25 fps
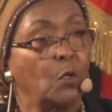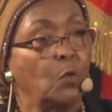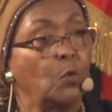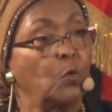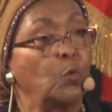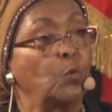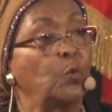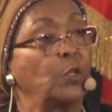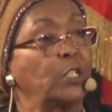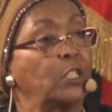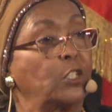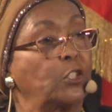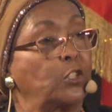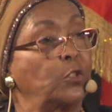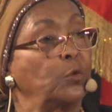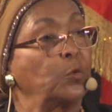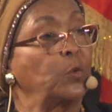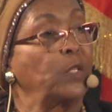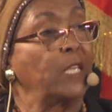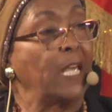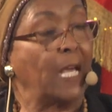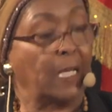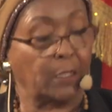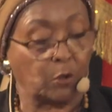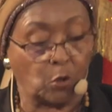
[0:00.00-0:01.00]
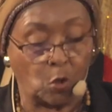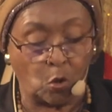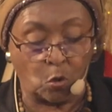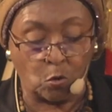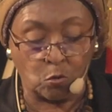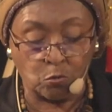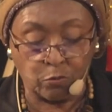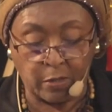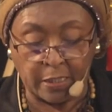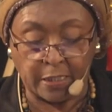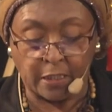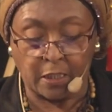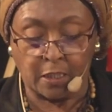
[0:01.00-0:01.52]
which we had
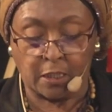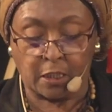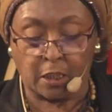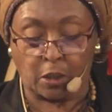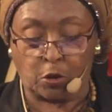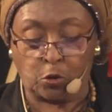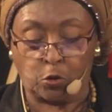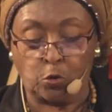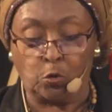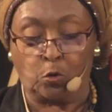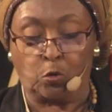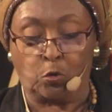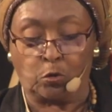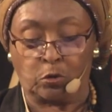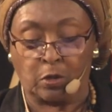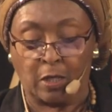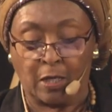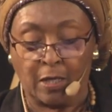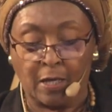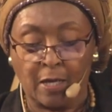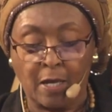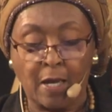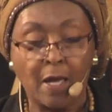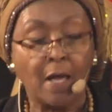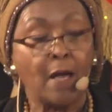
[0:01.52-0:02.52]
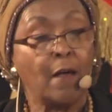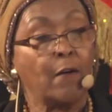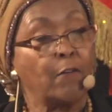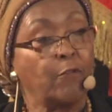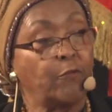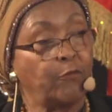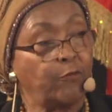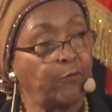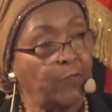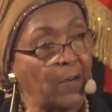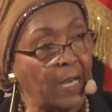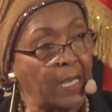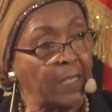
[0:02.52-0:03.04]
already secured
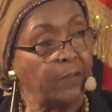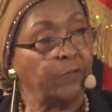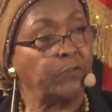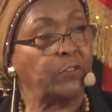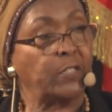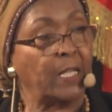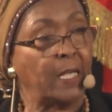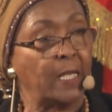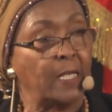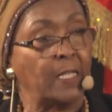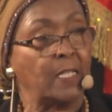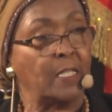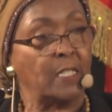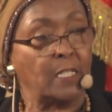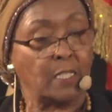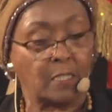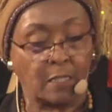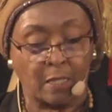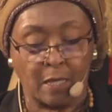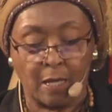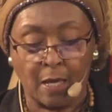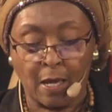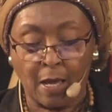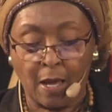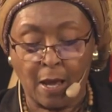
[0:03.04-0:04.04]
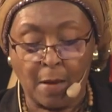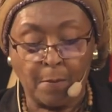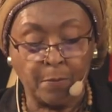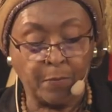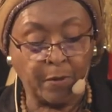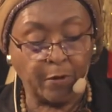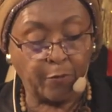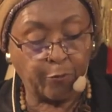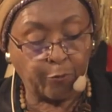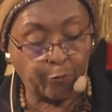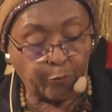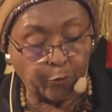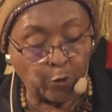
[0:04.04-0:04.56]
five days
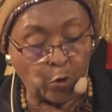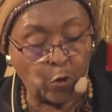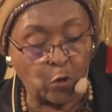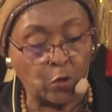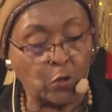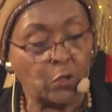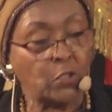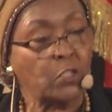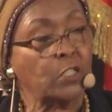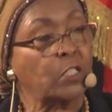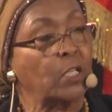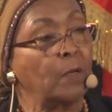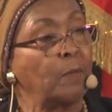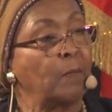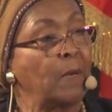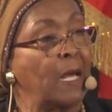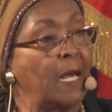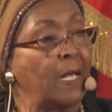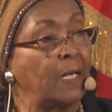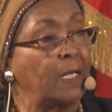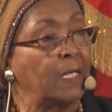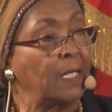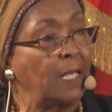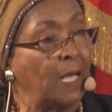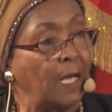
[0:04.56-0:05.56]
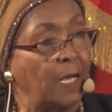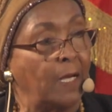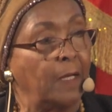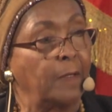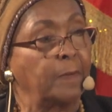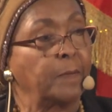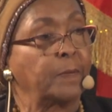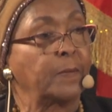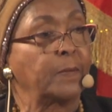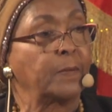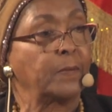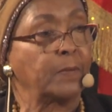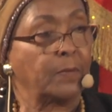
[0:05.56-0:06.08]
before Somalia
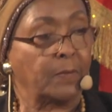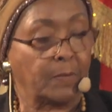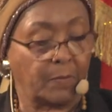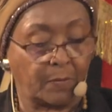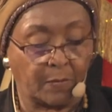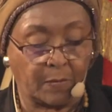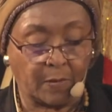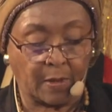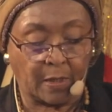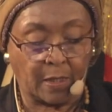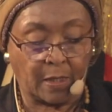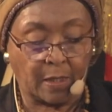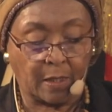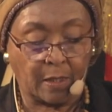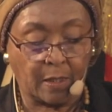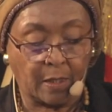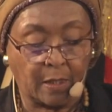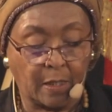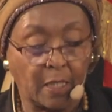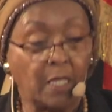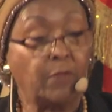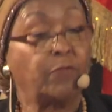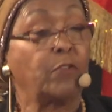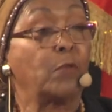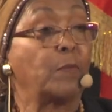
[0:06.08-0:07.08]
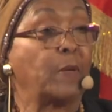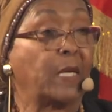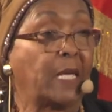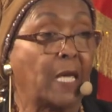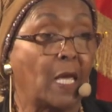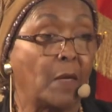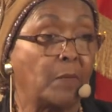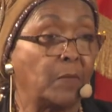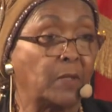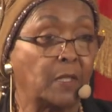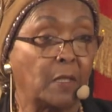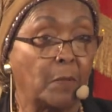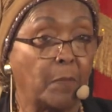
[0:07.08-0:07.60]
even
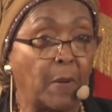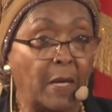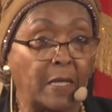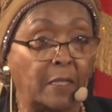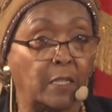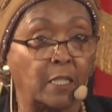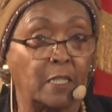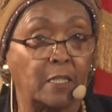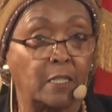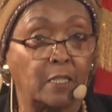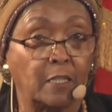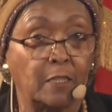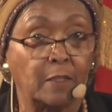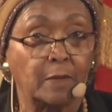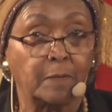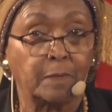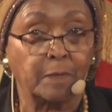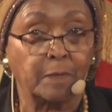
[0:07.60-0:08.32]
became independent.